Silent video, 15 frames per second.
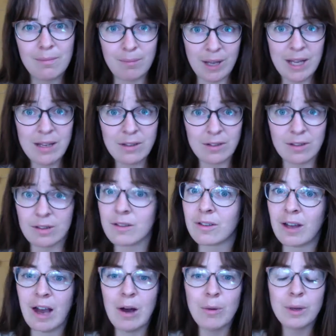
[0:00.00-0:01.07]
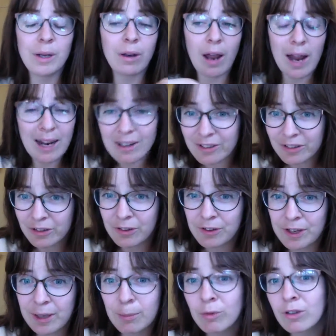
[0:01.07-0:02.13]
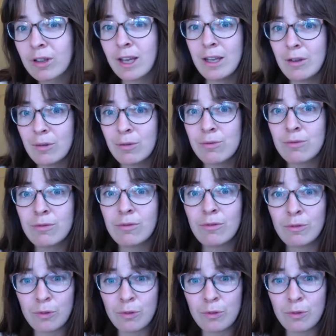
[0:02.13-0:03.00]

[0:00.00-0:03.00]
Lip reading: basis, how in action steps can you